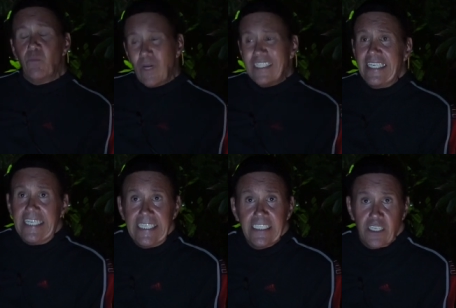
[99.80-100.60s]
Well,
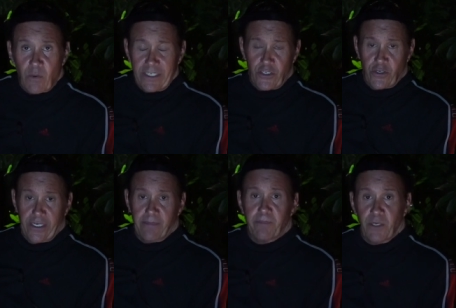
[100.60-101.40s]
it is always
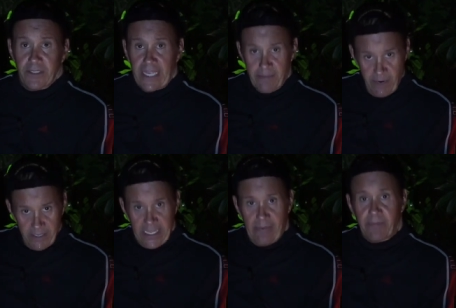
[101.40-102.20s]
during birthday
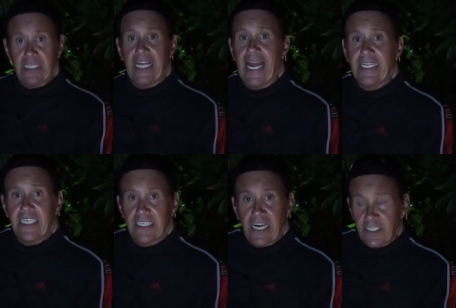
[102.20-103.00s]
month. I'm glad
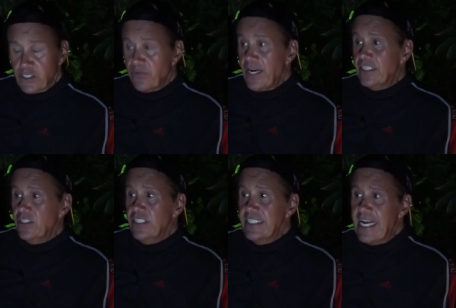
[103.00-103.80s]
our, our
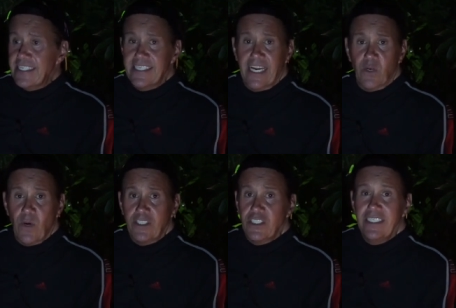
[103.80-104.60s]
director has asked that
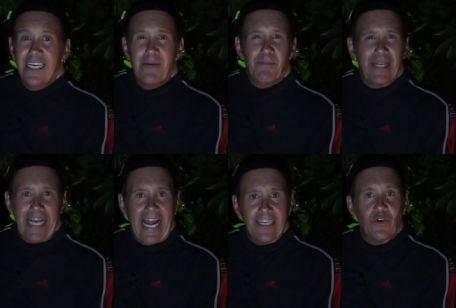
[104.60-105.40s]
question that
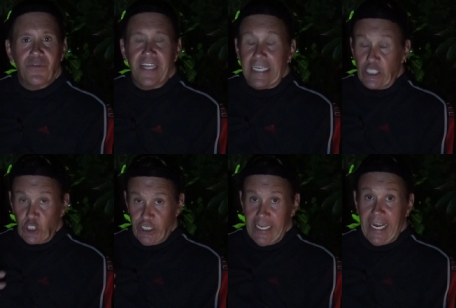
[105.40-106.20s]
I don't think it
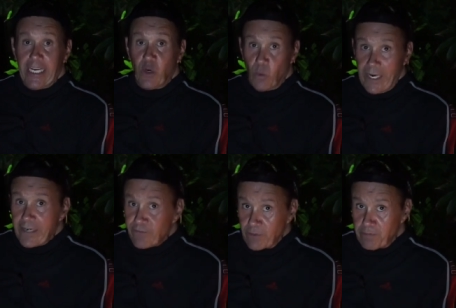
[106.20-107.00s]
should take
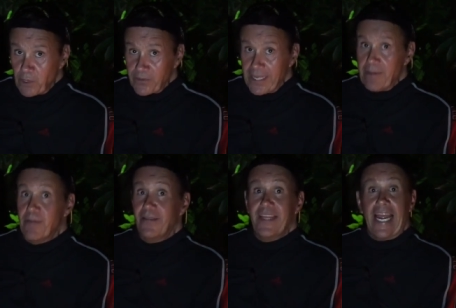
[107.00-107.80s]
away from birthday
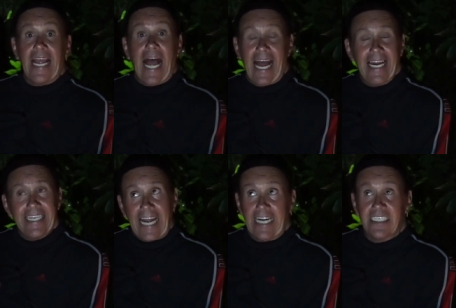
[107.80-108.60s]
month. I
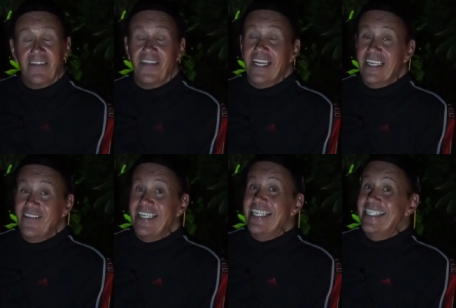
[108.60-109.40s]
kind of think
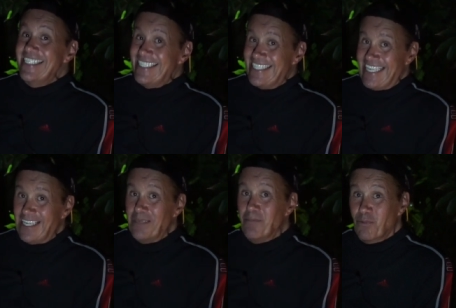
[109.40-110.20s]
of it as a
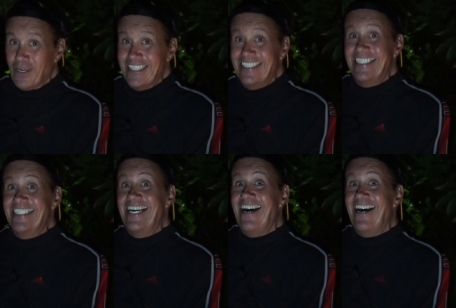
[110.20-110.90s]
celebration